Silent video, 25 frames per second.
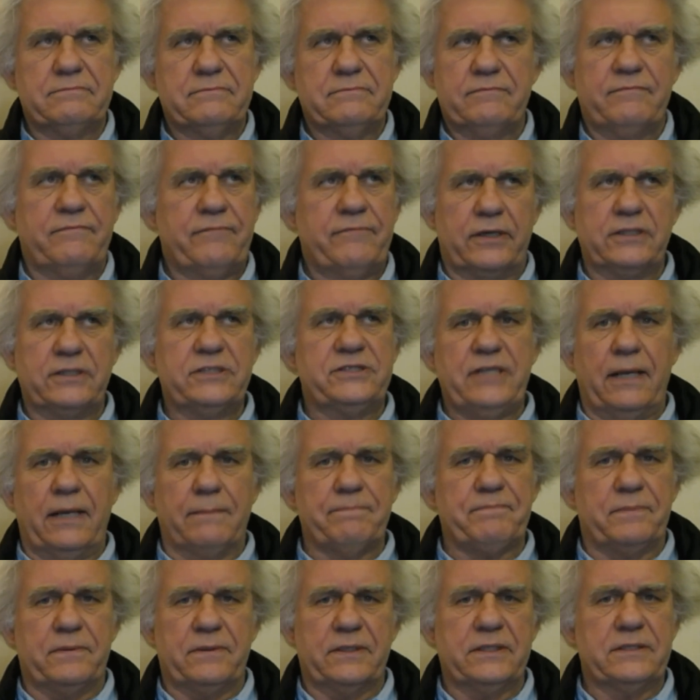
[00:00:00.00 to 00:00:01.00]
Very
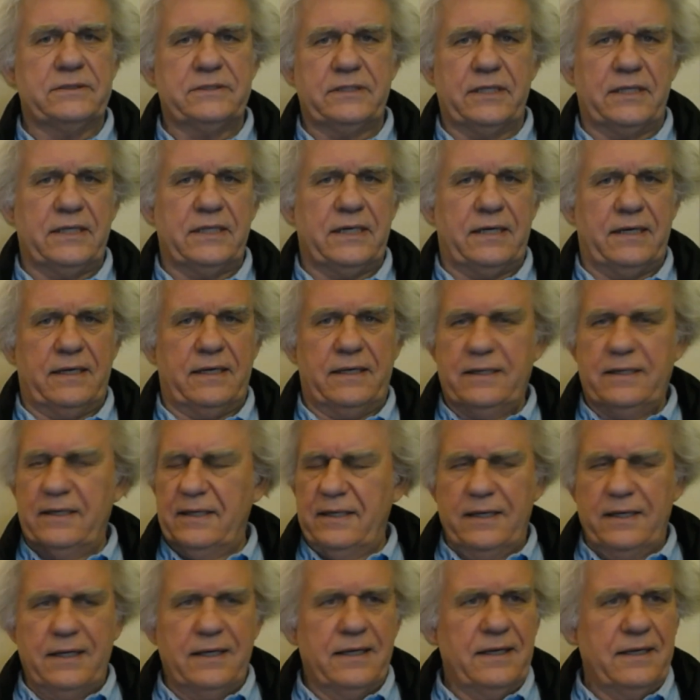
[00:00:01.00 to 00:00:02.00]
simple. It's uh,
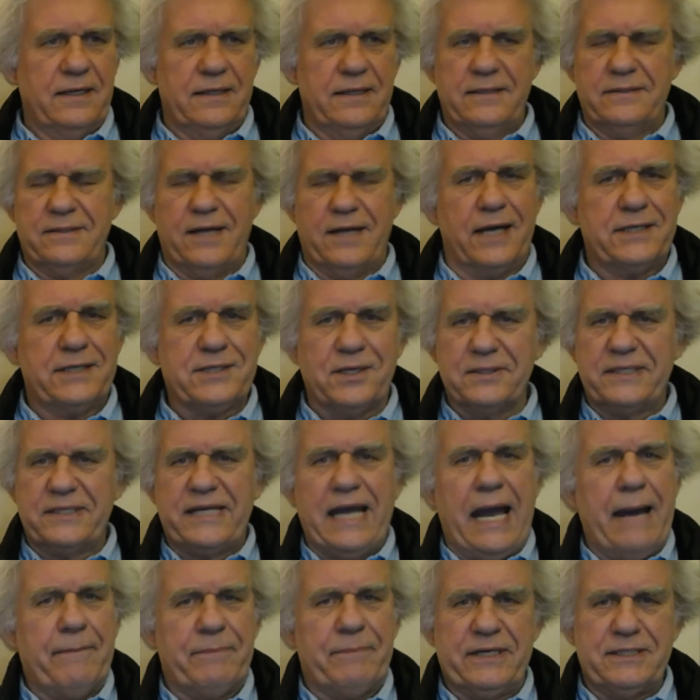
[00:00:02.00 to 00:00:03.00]
narco
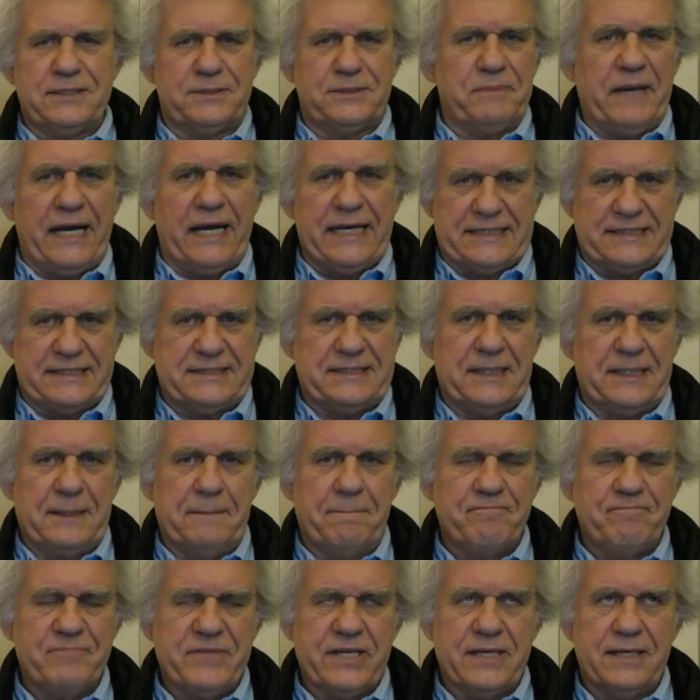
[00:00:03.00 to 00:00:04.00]
cap at its best,
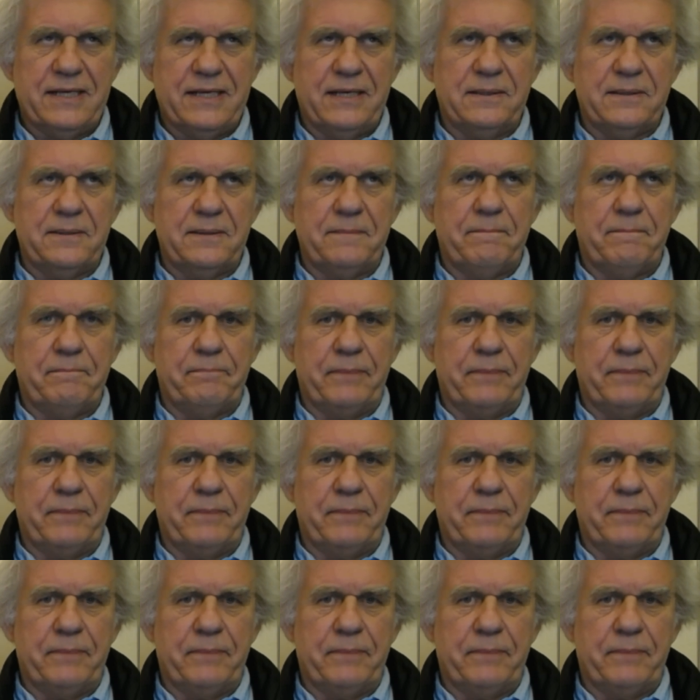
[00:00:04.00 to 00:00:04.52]
you know.